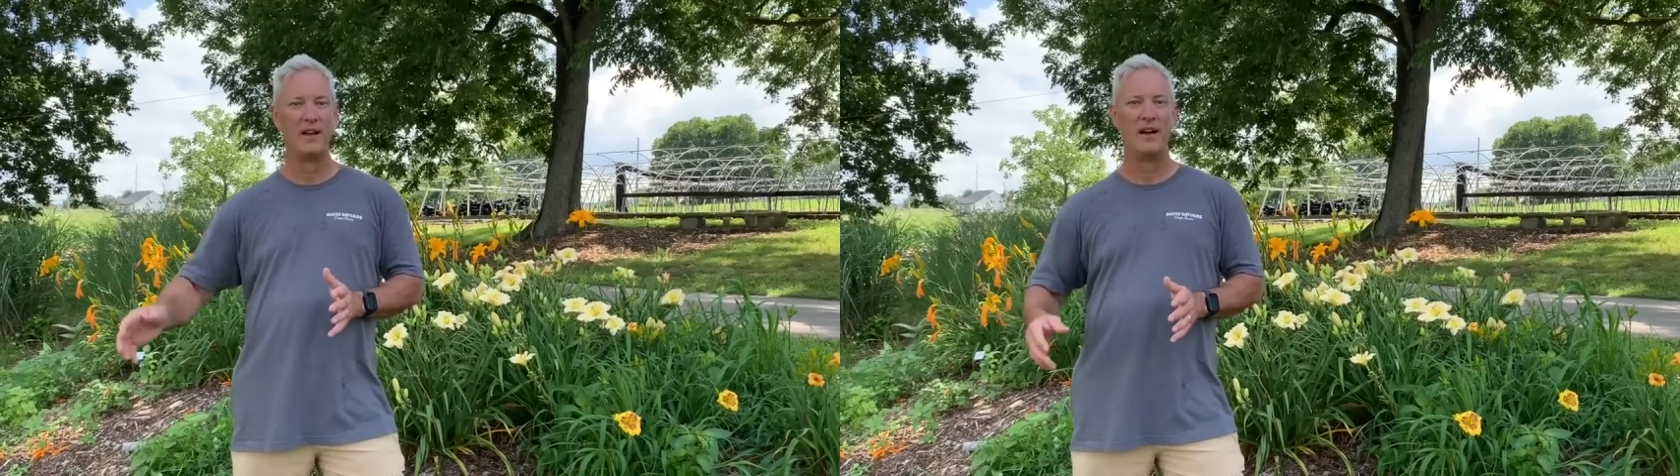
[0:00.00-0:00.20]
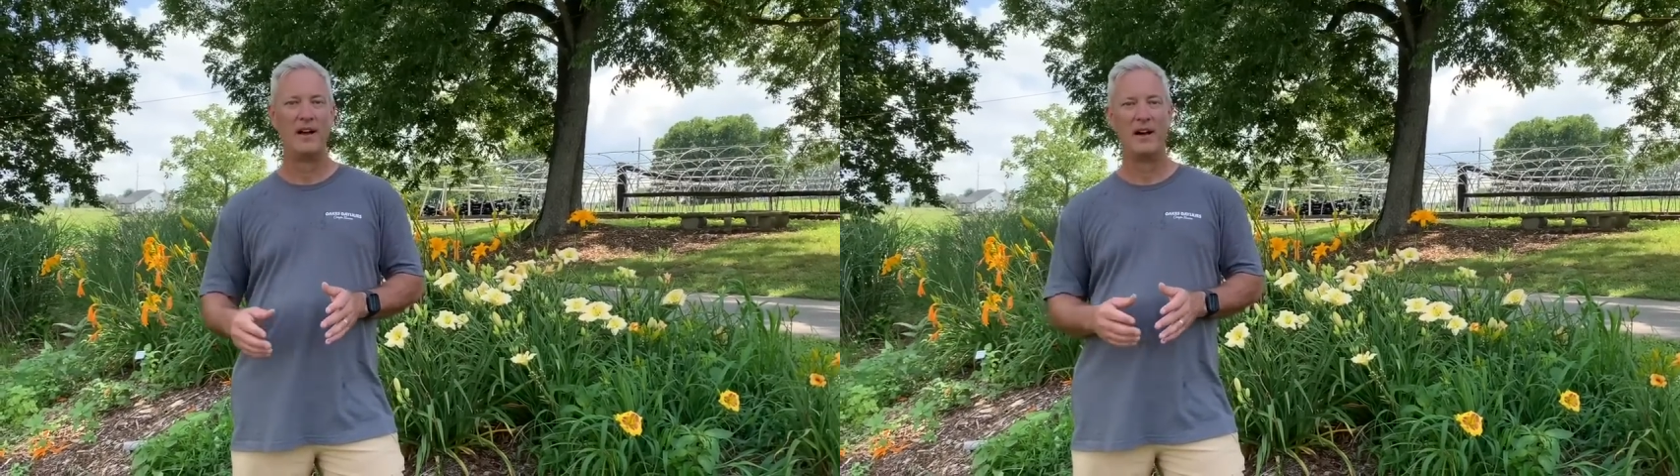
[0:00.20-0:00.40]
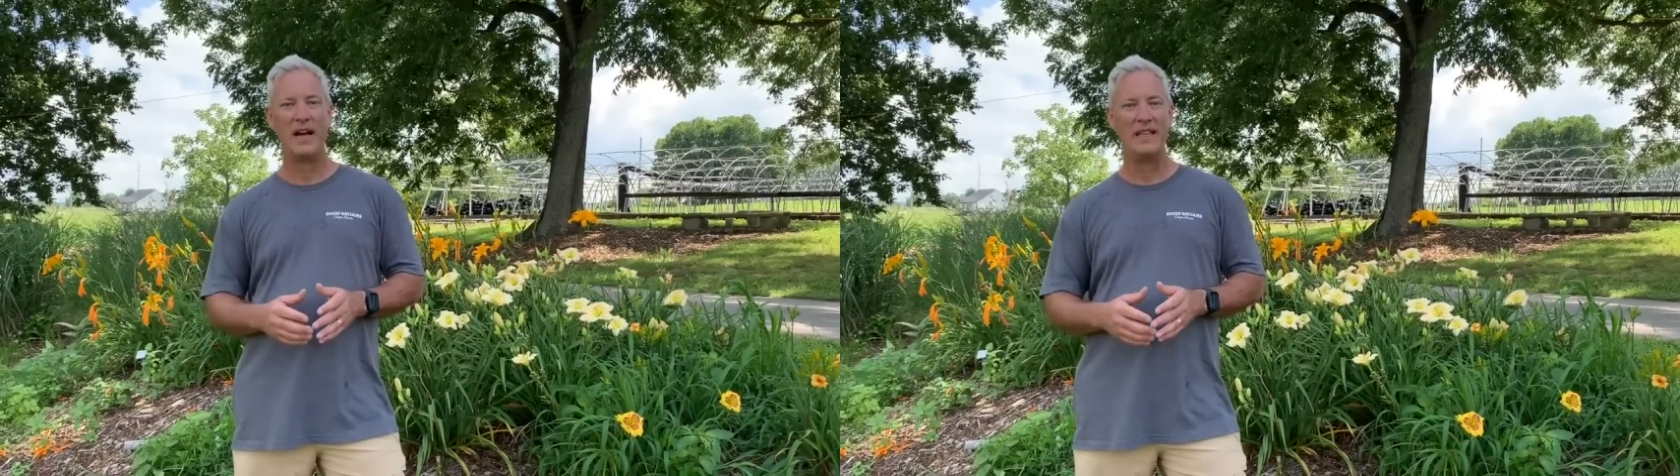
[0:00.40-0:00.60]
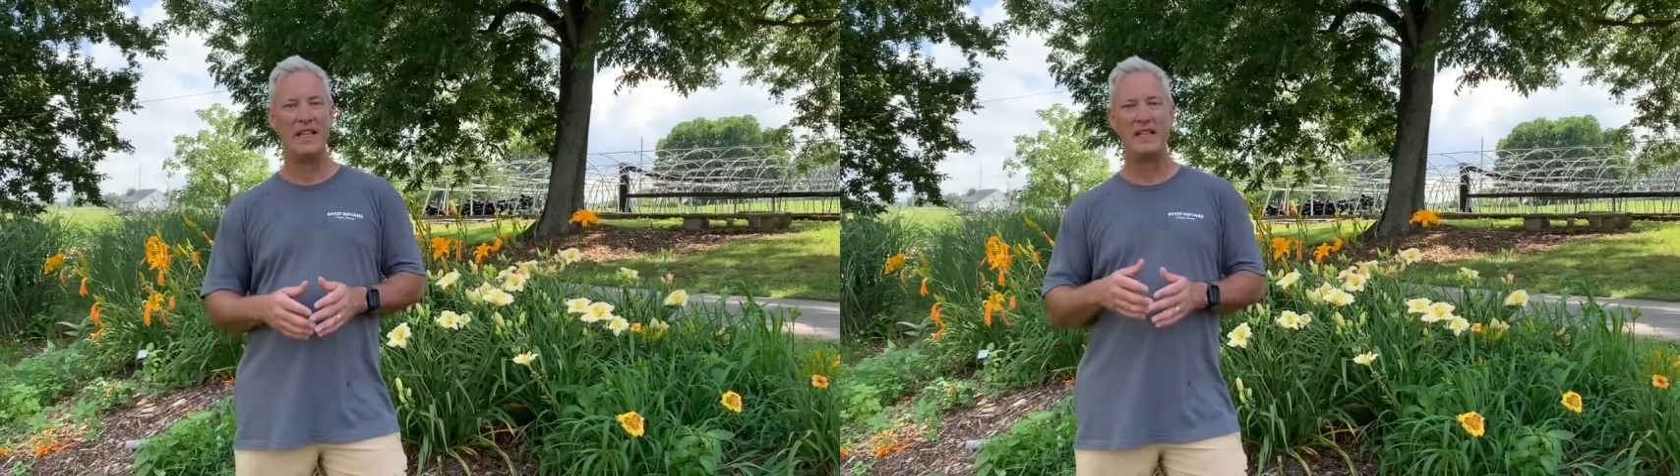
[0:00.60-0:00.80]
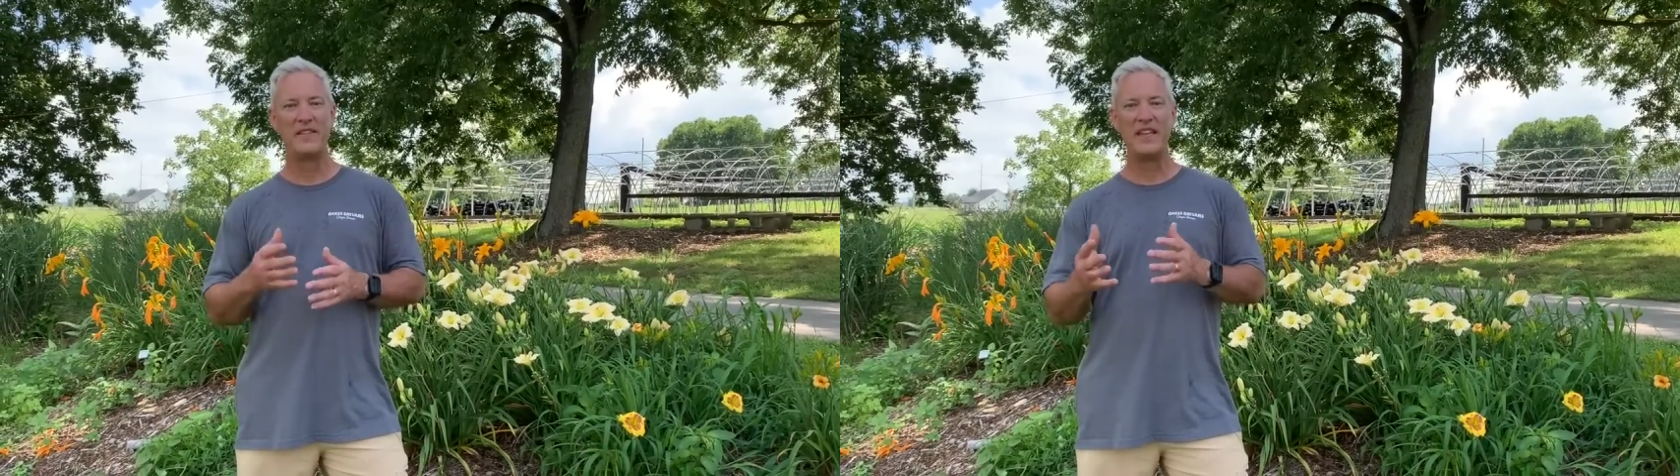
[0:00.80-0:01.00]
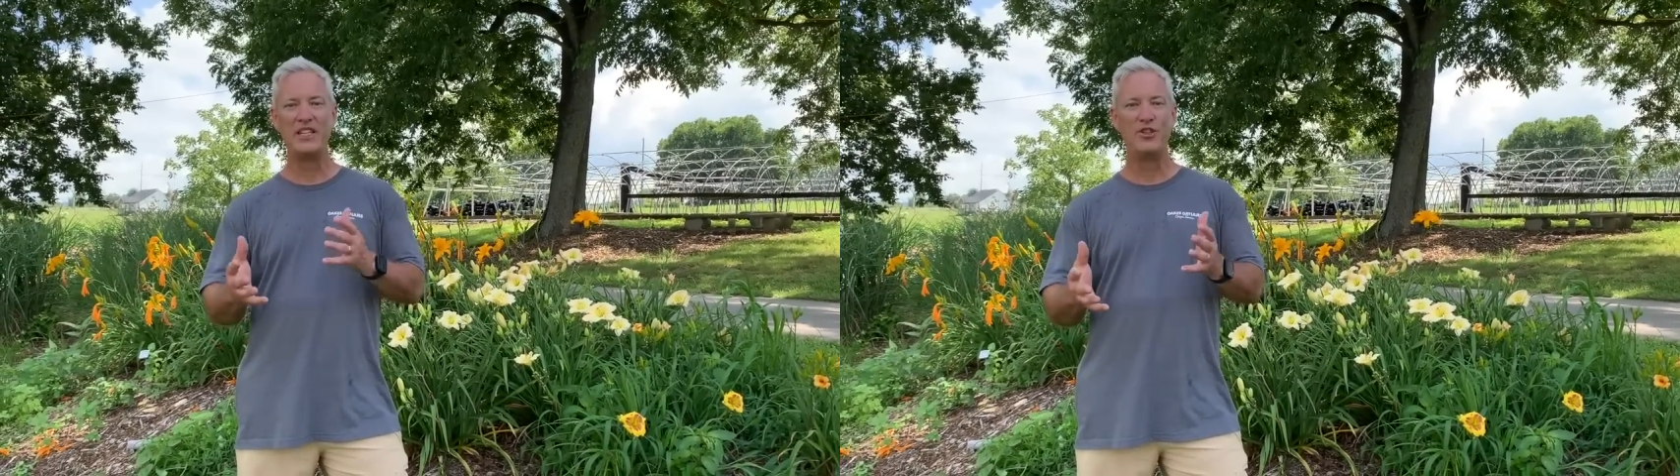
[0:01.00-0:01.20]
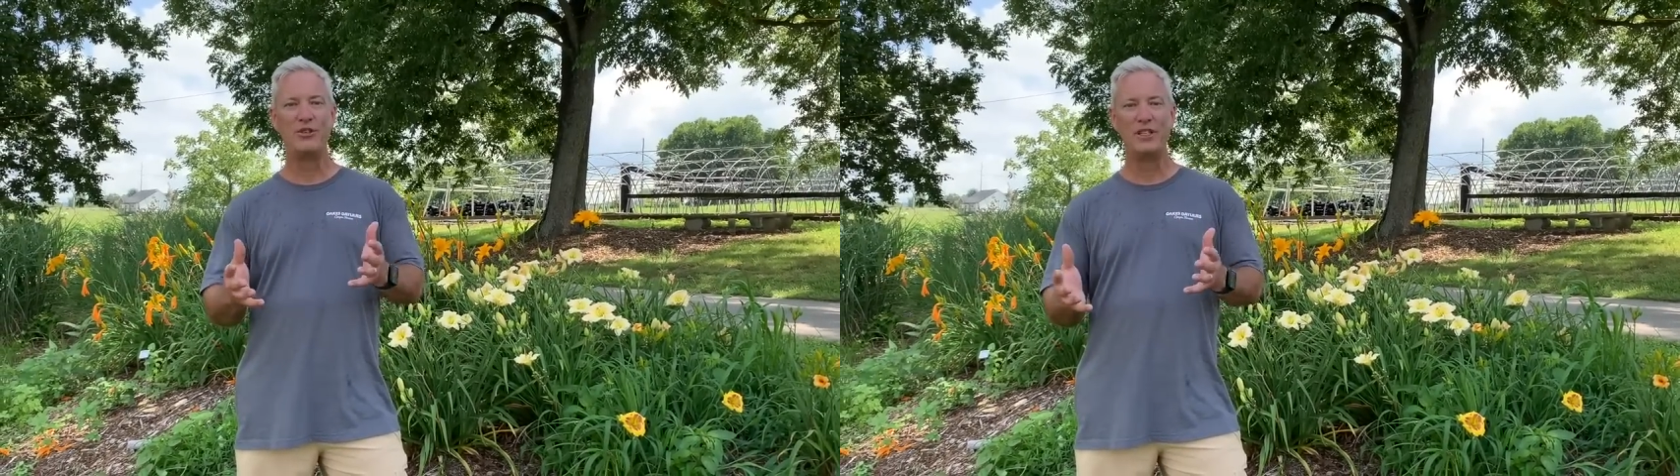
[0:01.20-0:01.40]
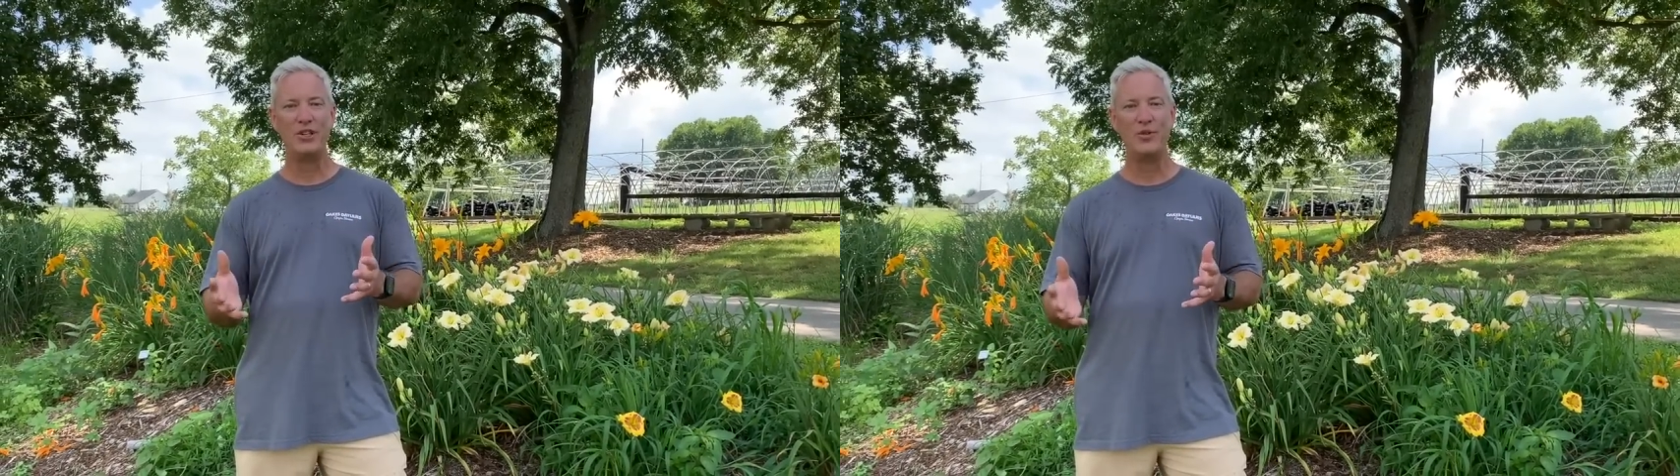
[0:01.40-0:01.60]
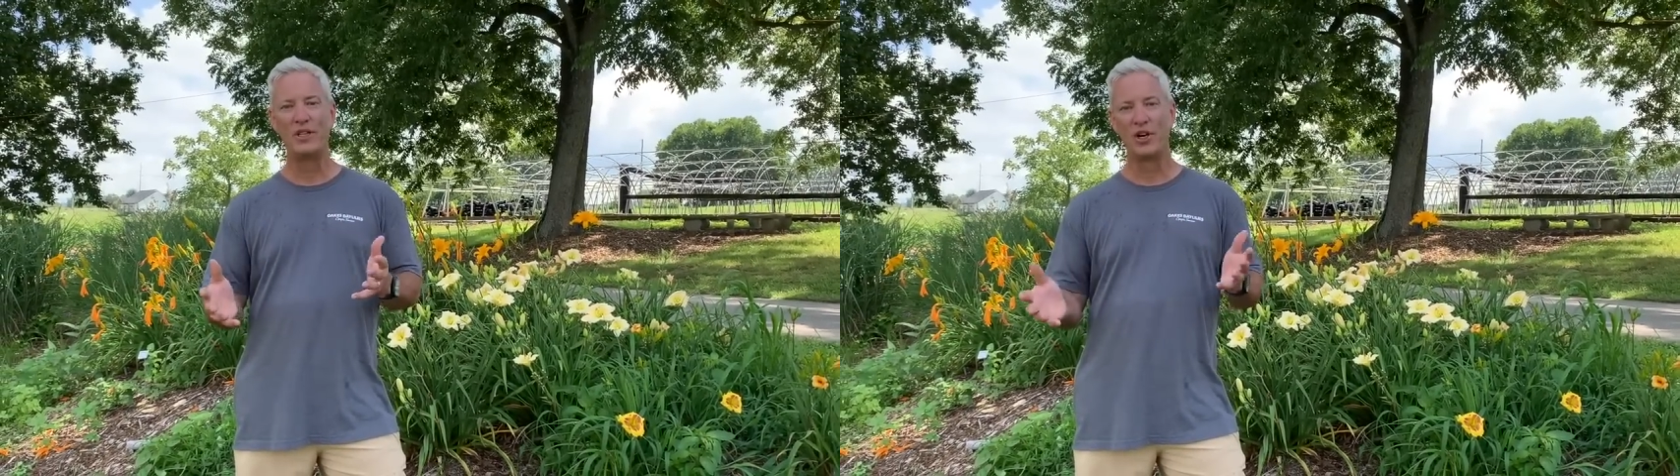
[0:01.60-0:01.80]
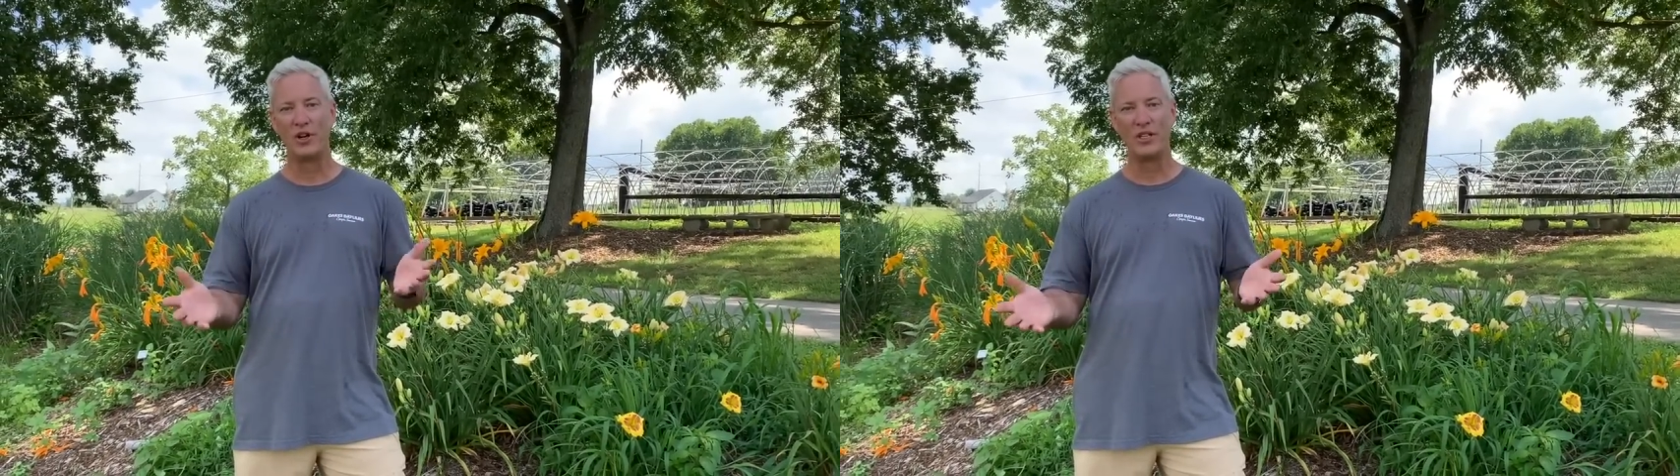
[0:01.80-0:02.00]
And then the things you could do to
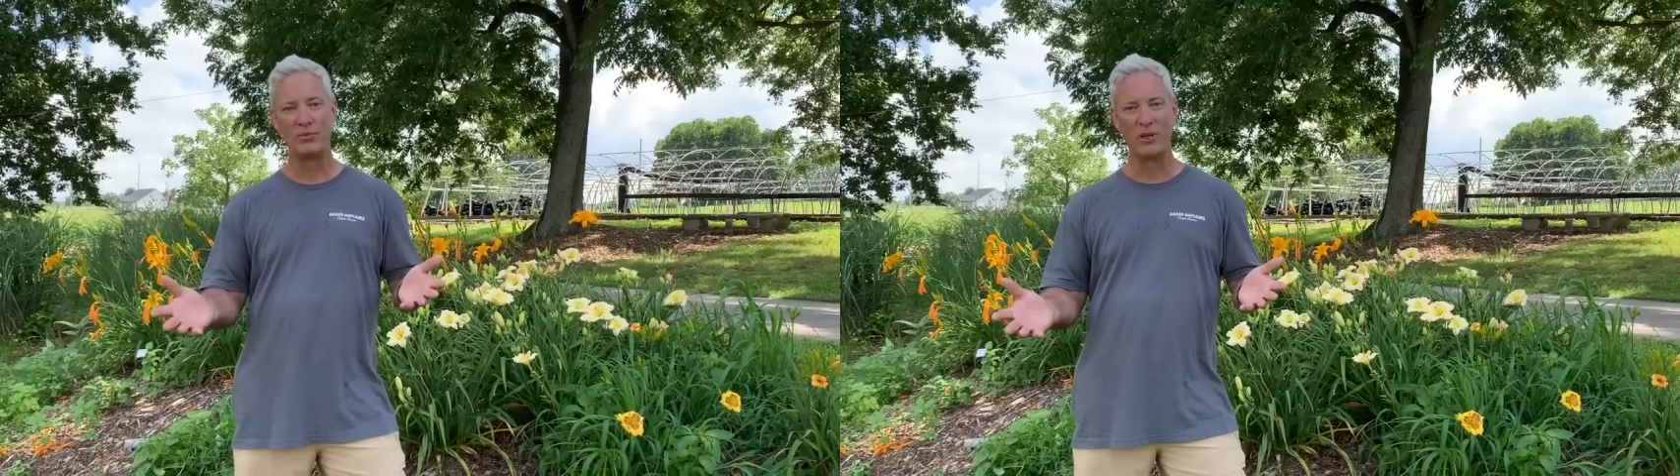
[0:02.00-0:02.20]
encourage